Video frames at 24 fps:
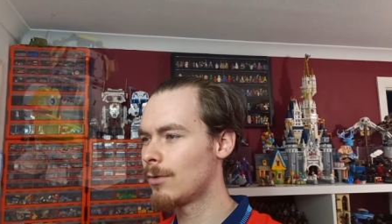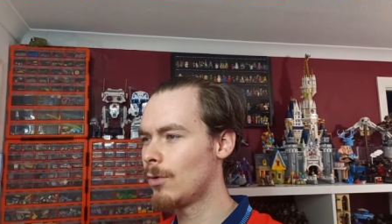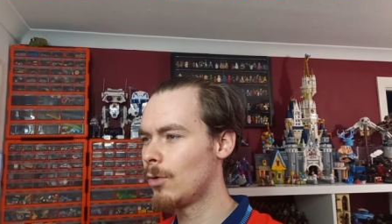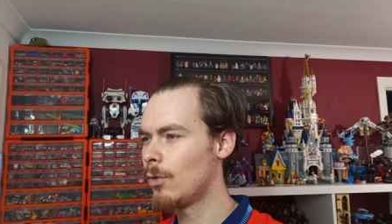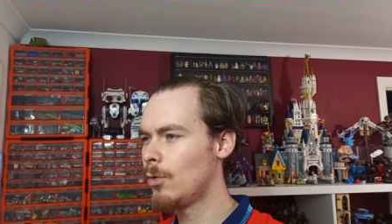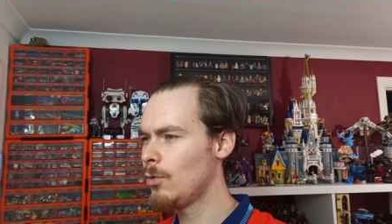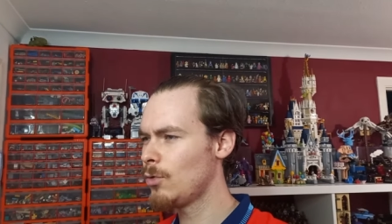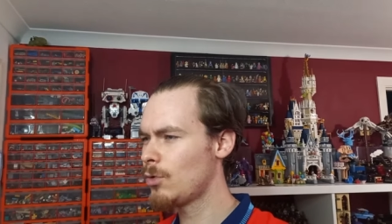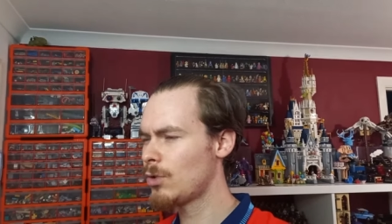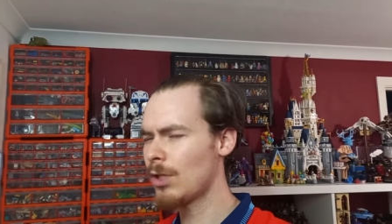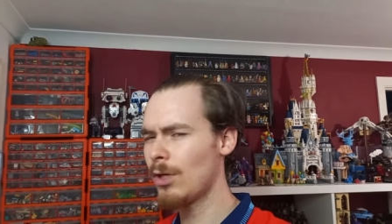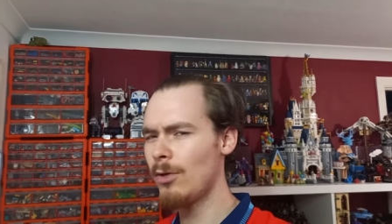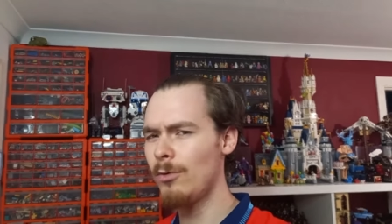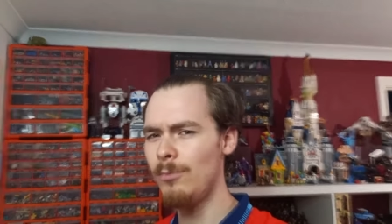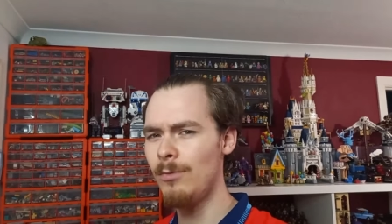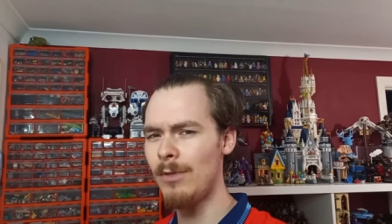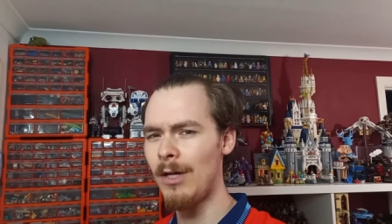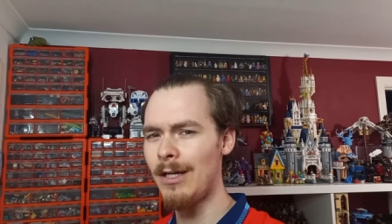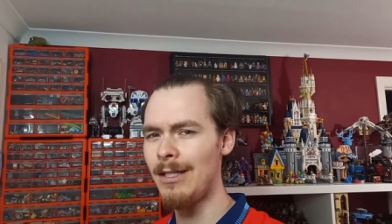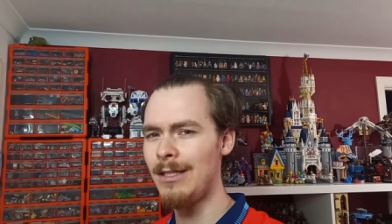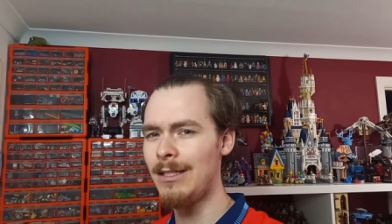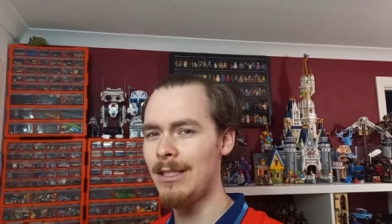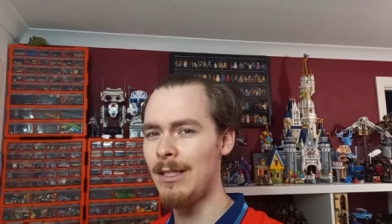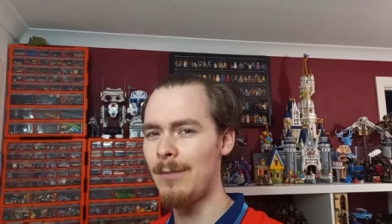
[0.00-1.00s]
also
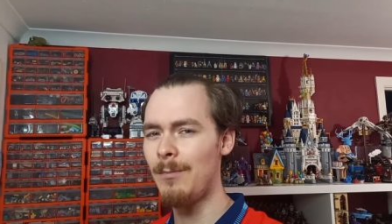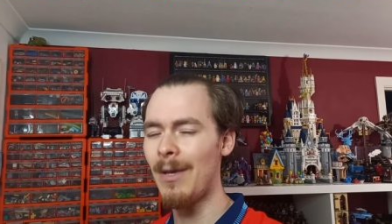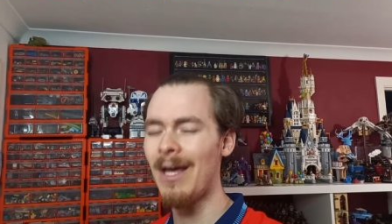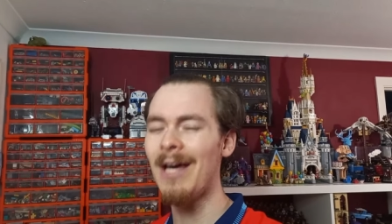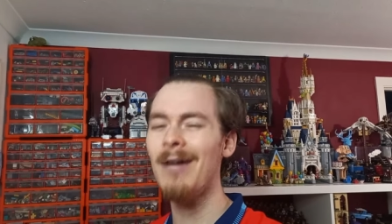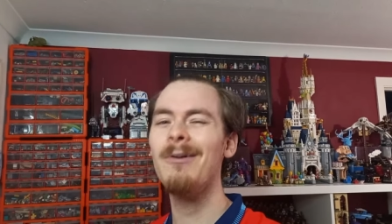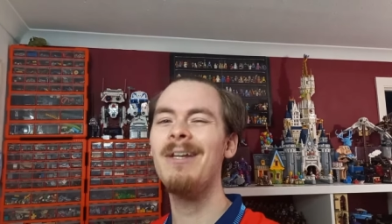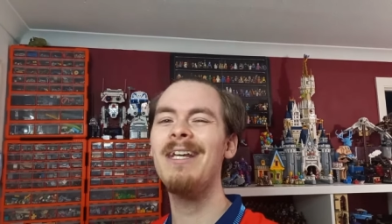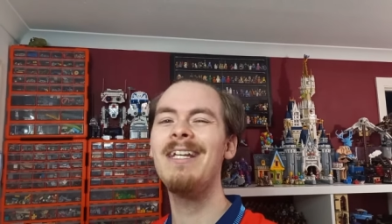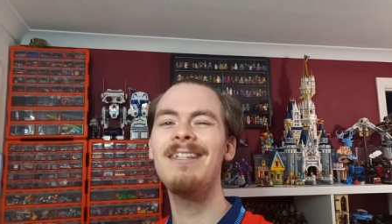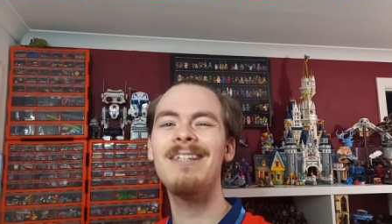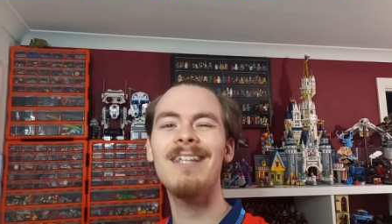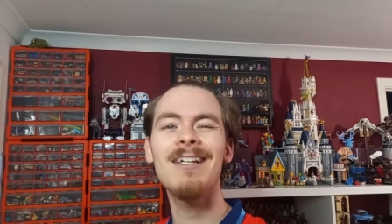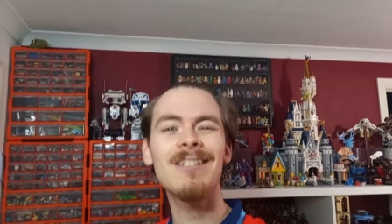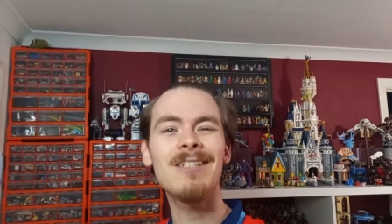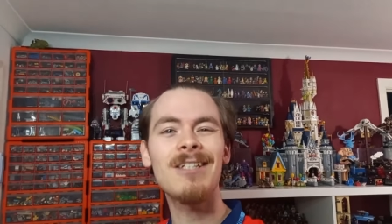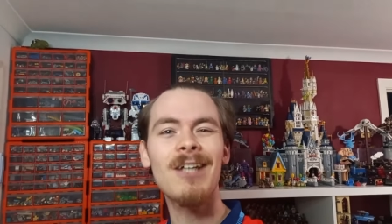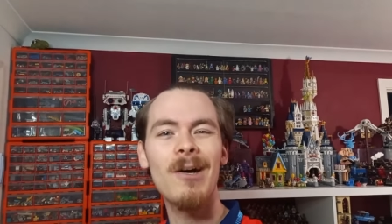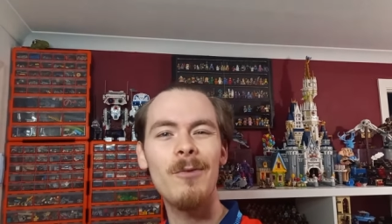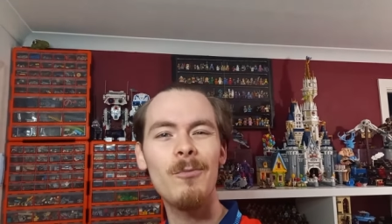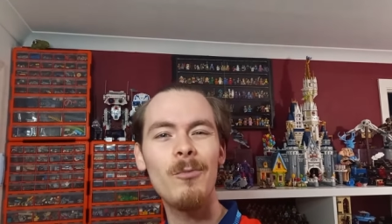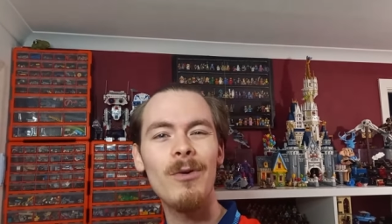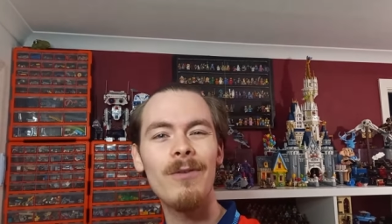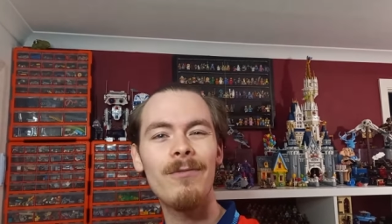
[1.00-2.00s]
90 pound. It does
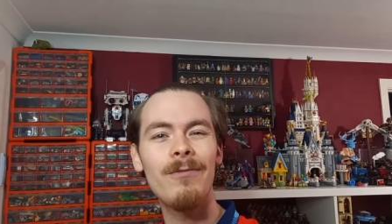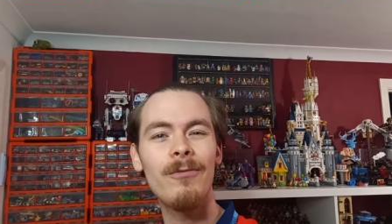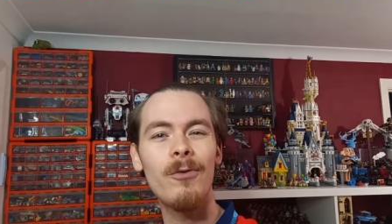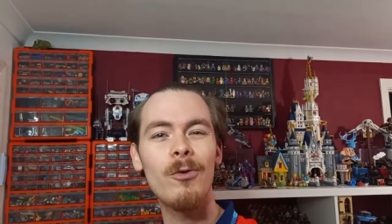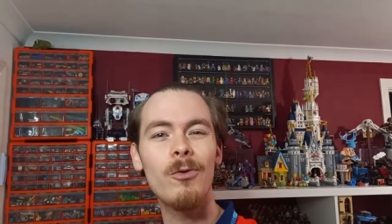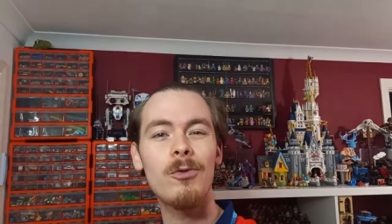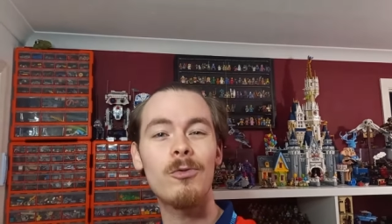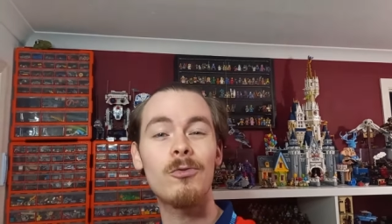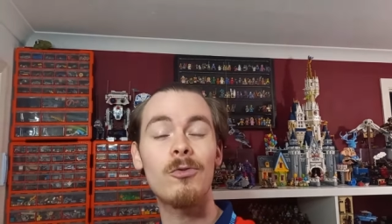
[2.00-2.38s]
come with four